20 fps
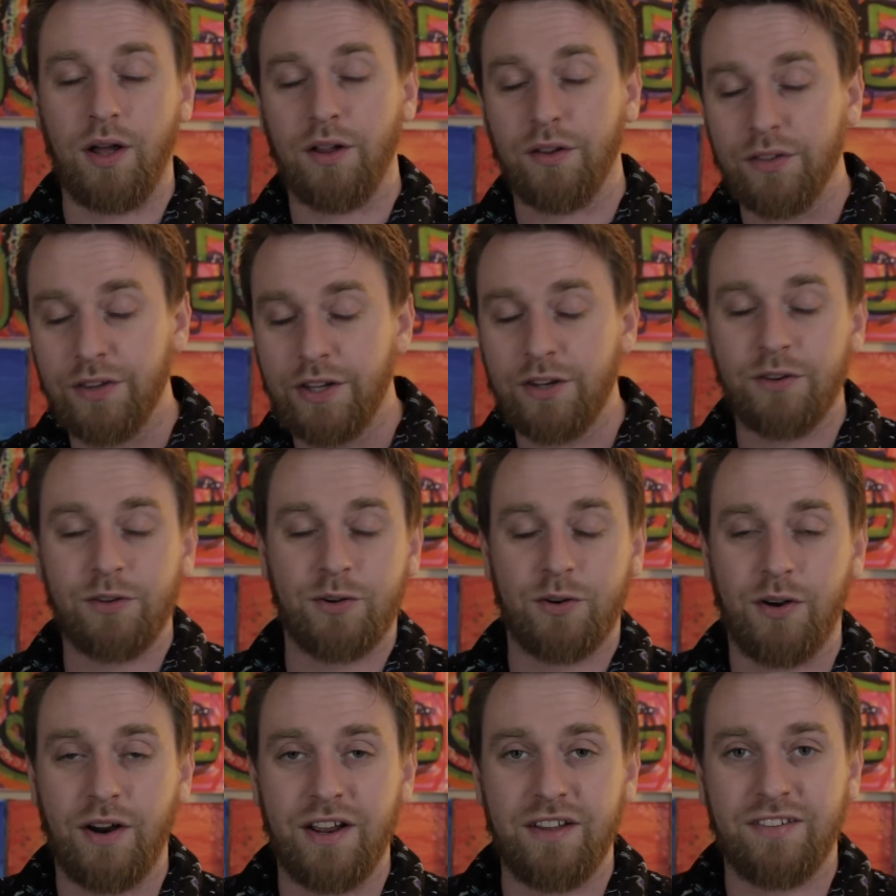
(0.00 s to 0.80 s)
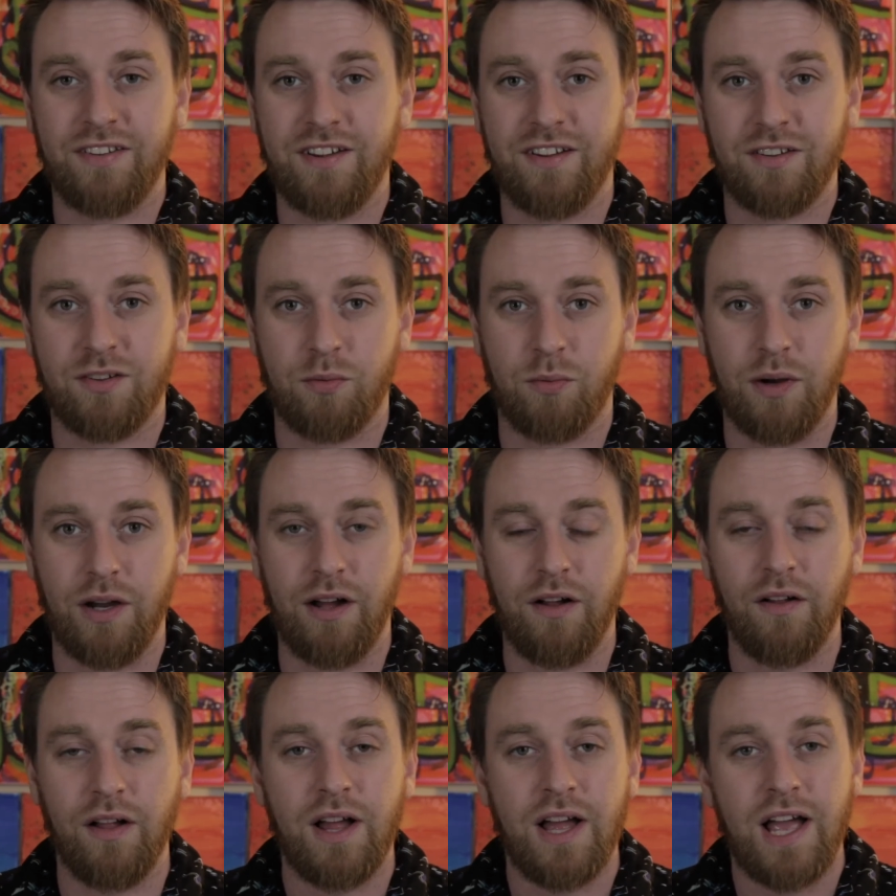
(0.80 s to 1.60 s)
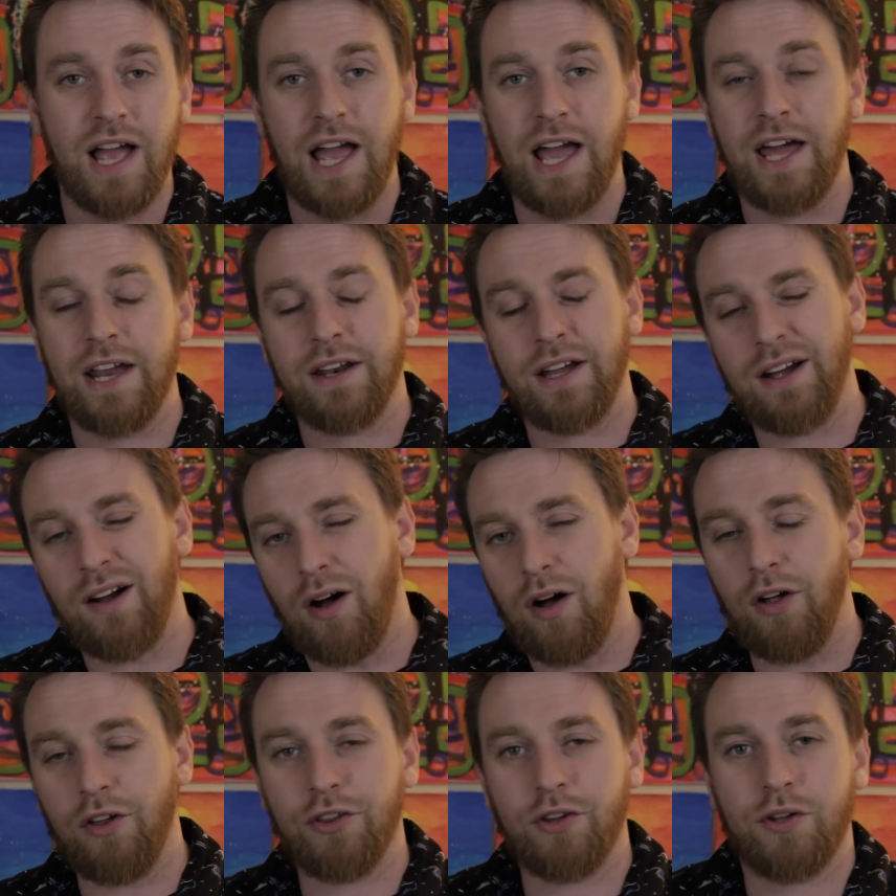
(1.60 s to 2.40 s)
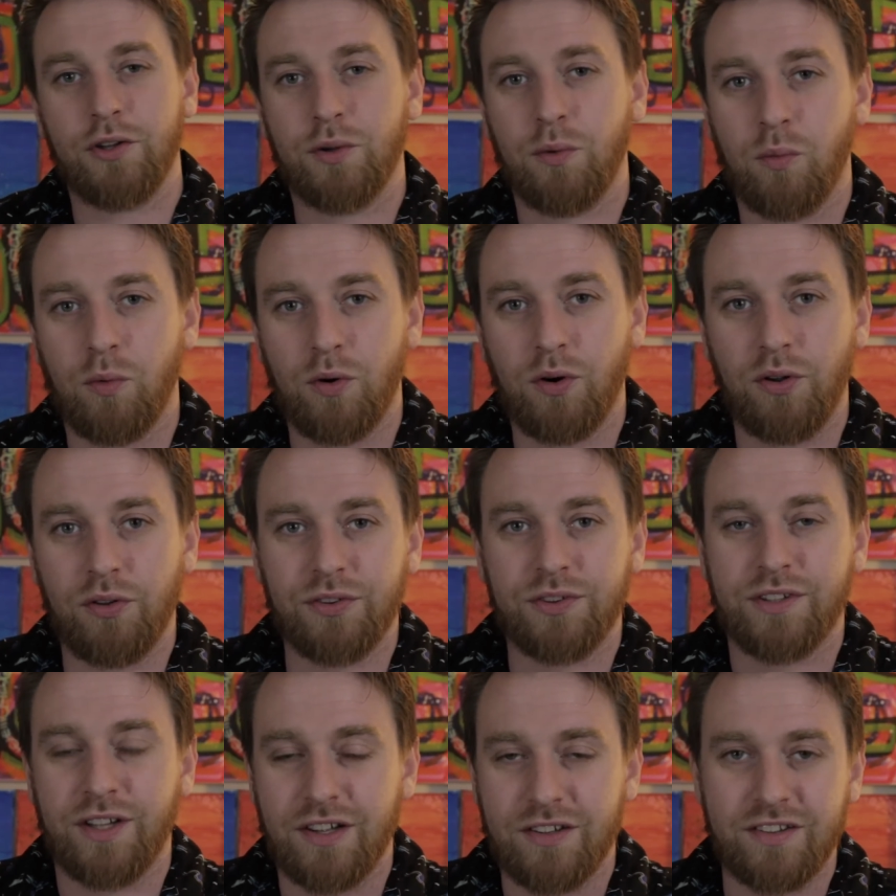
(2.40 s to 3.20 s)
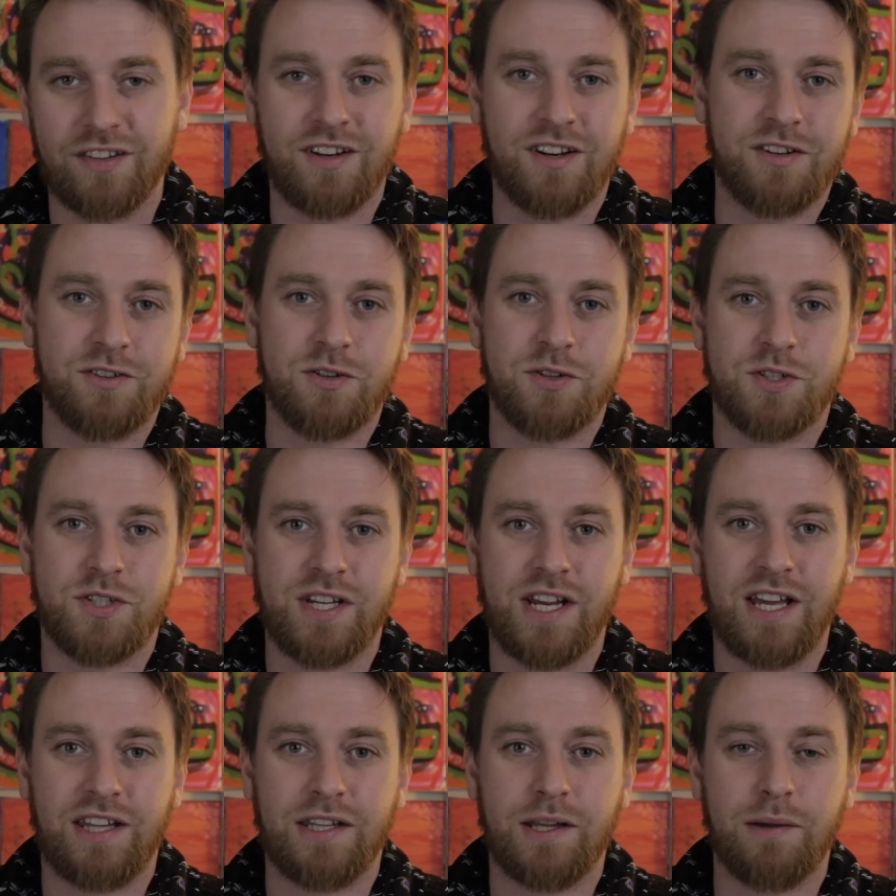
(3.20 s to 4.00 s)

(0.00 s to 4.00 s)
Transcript: a little crazy as well. And although the world doesn't understand